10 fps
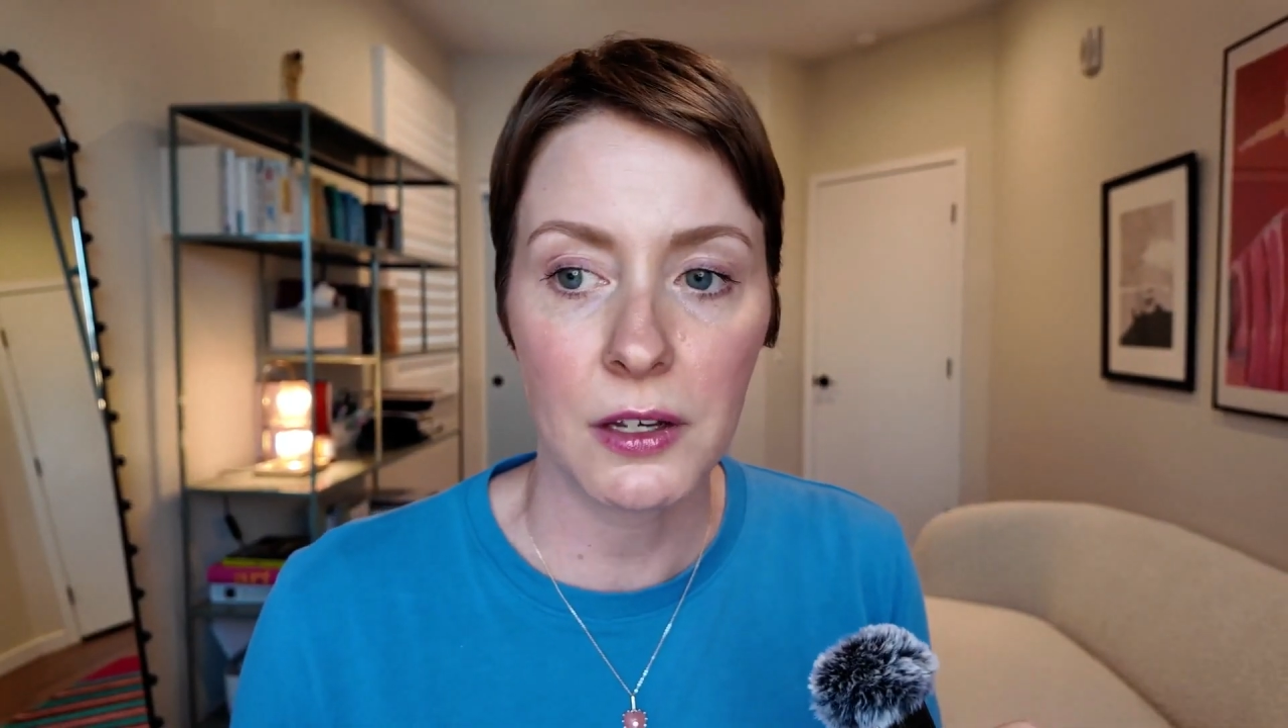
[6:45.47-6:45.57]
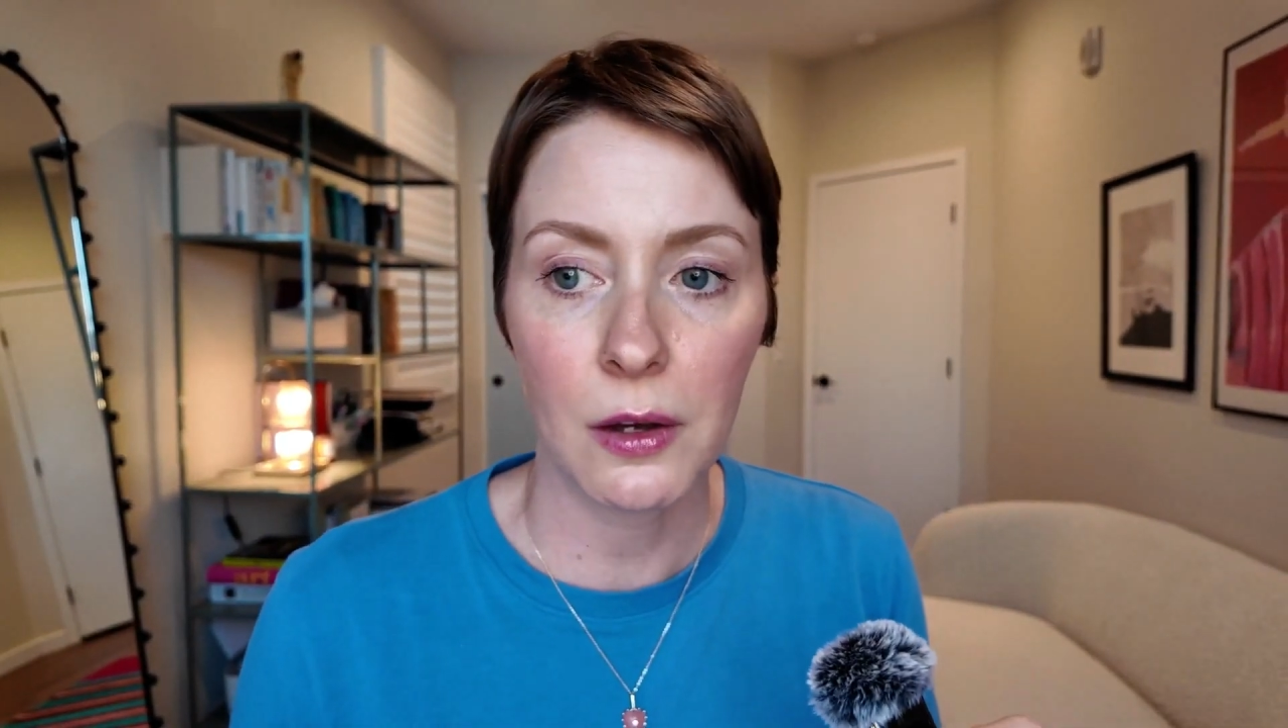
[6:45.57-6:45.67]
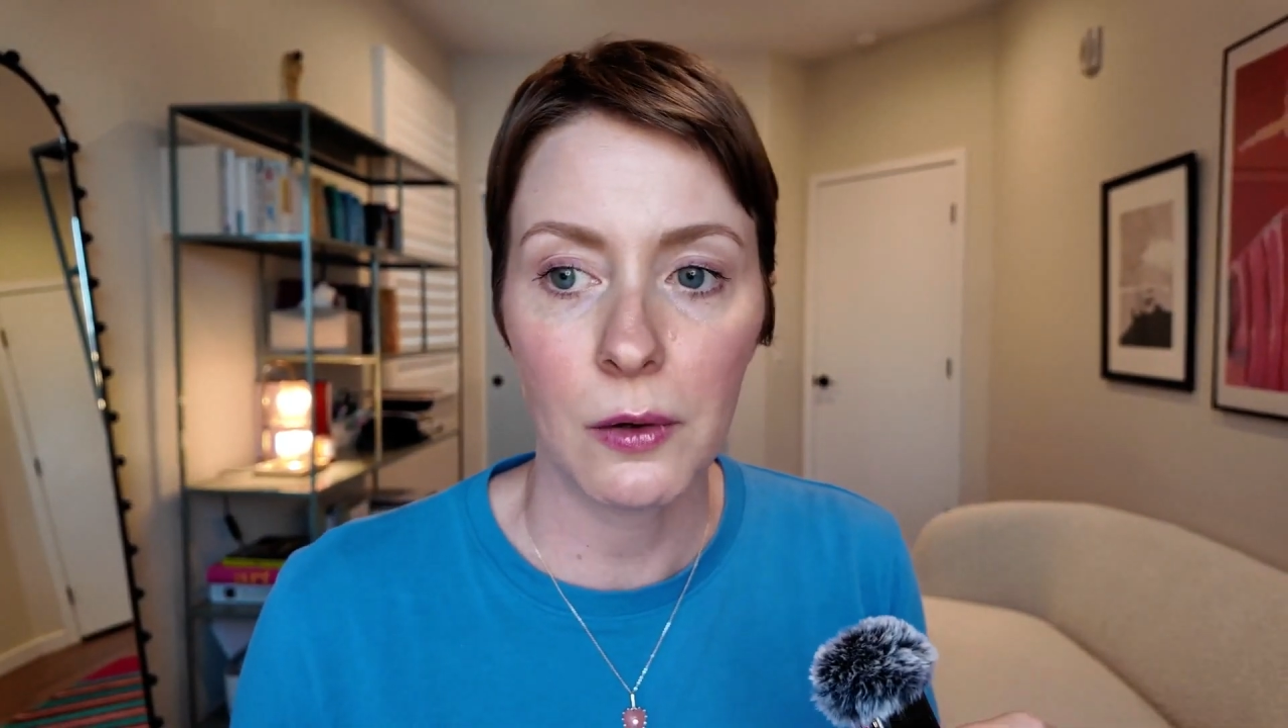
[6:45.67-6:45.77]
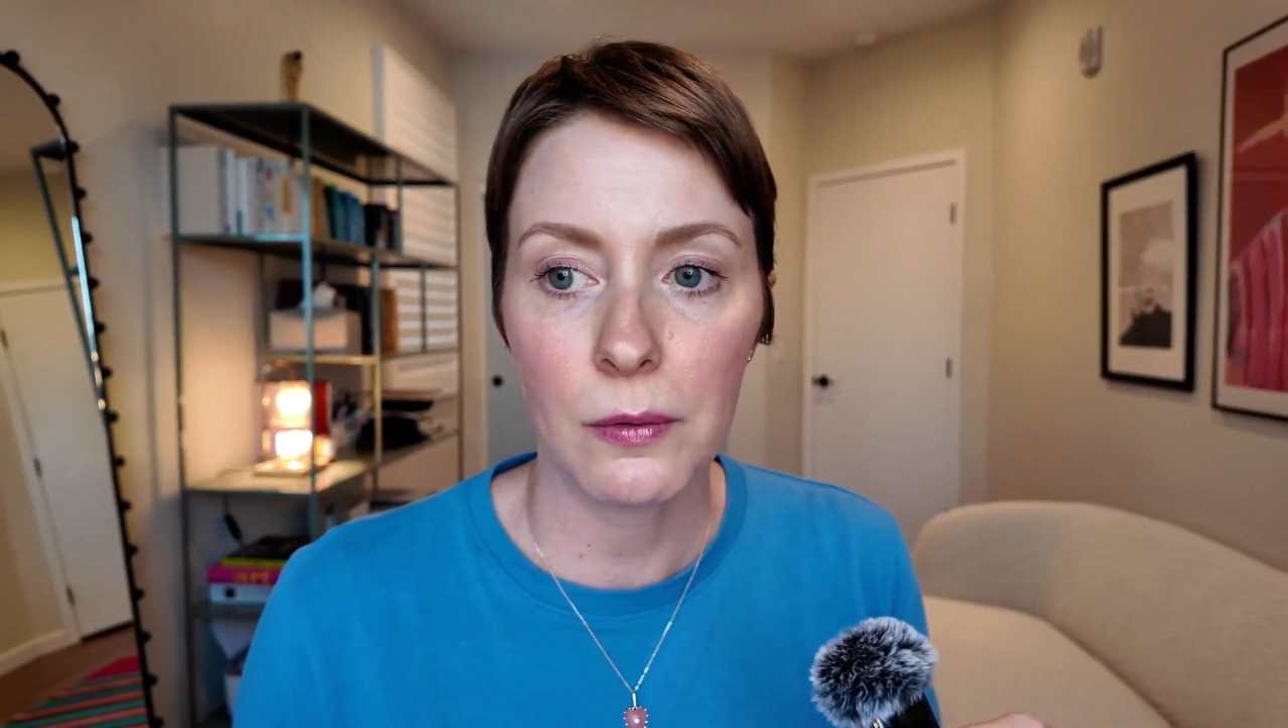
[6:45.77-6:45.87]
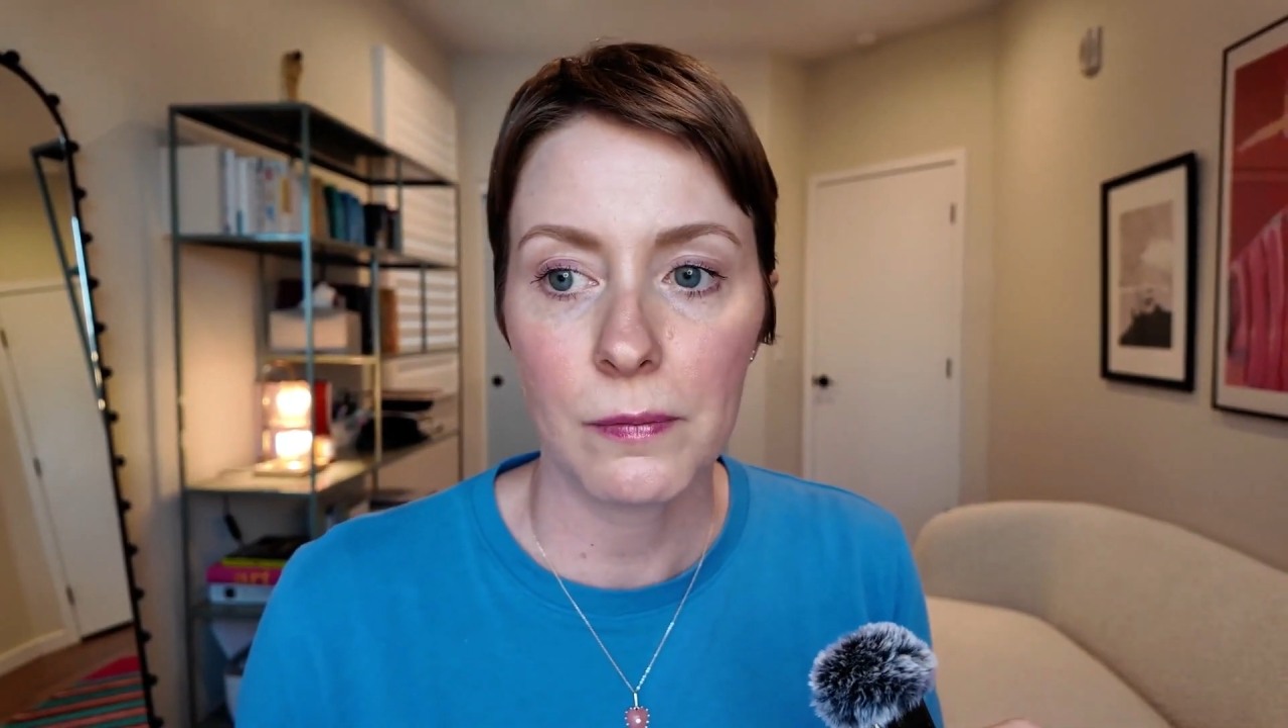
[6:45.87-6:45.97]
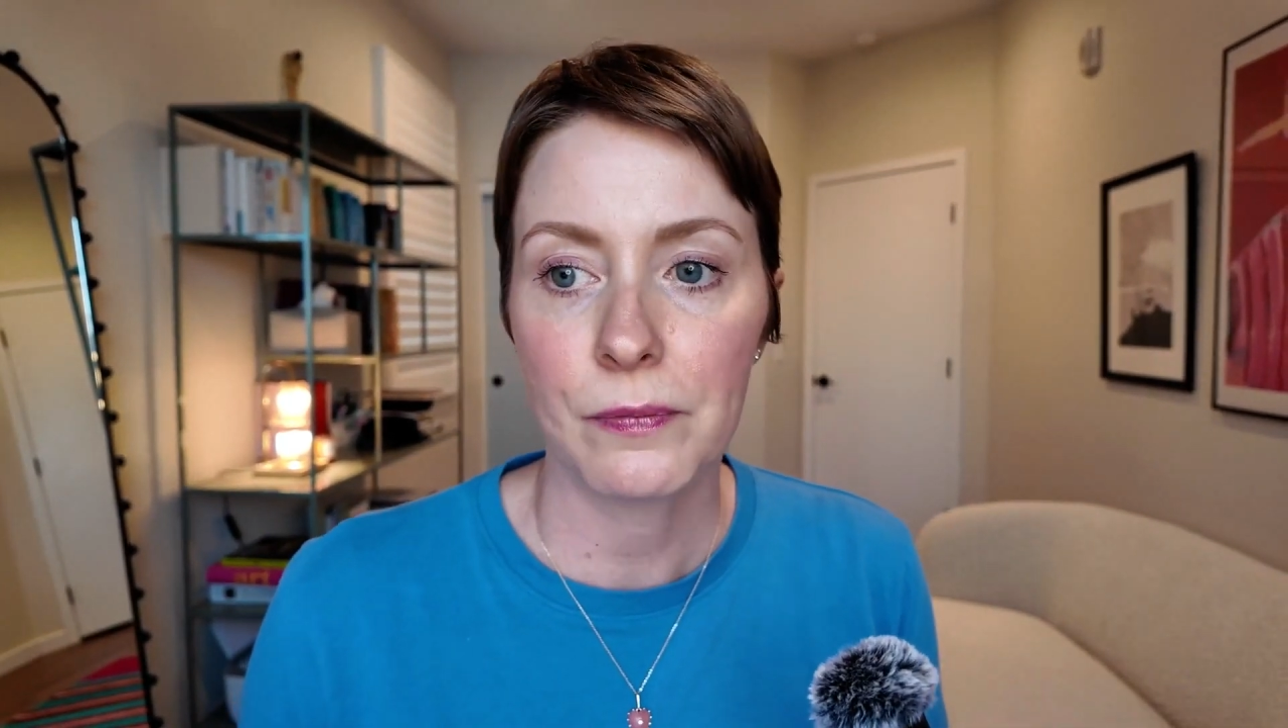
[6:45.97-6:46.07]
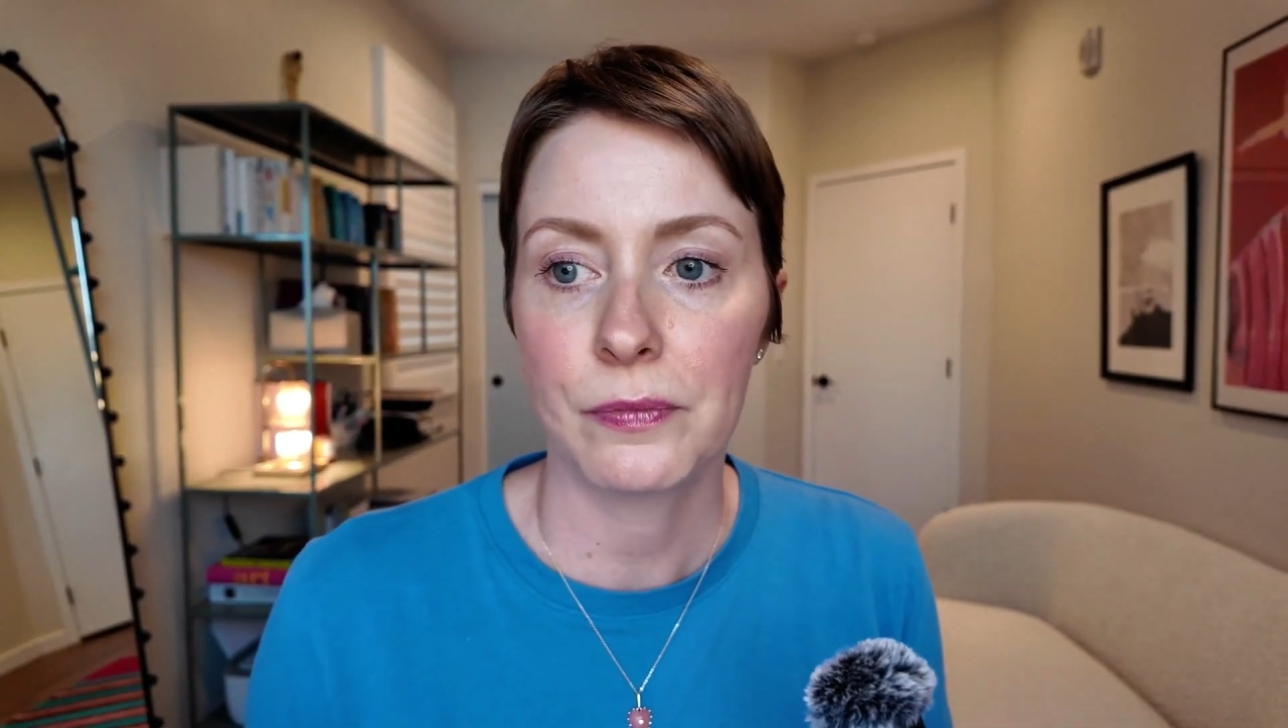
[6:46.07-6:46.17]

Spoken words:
ago.